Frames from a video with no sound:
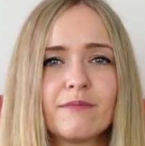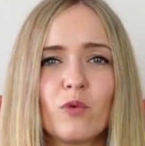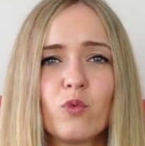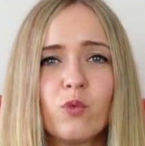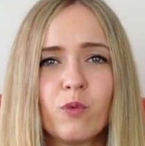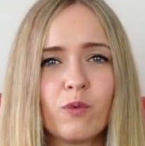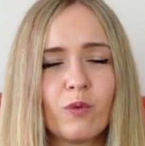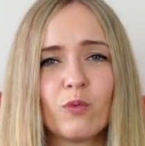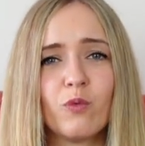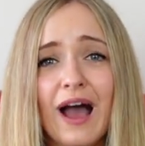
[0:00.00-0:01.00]

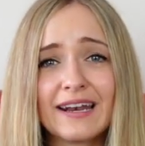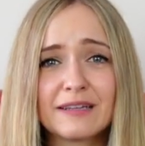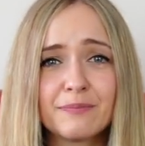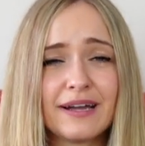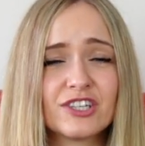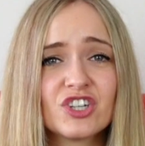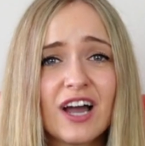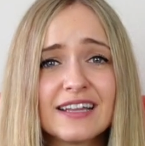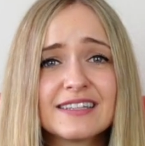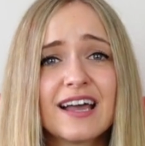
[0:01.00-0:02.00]
won it by
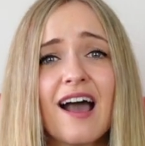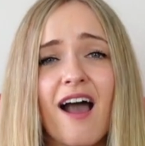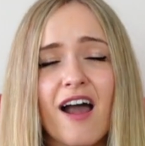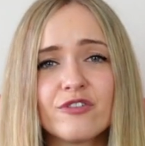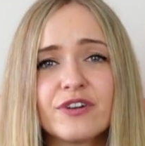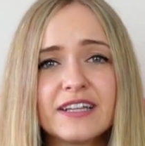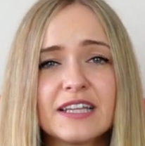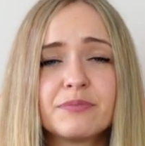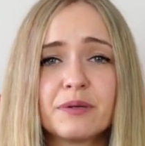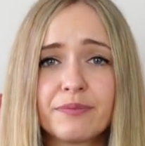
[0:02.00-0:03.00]
chance. I
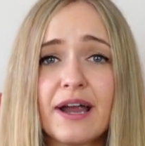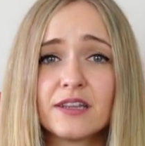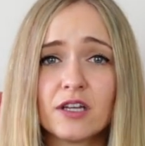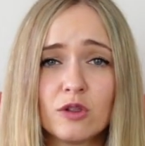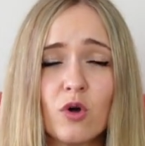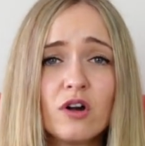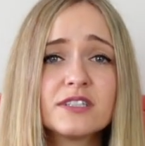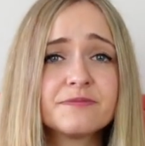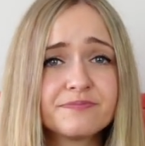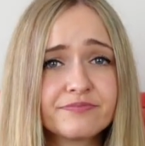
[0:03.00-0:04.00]
really prepared a lot,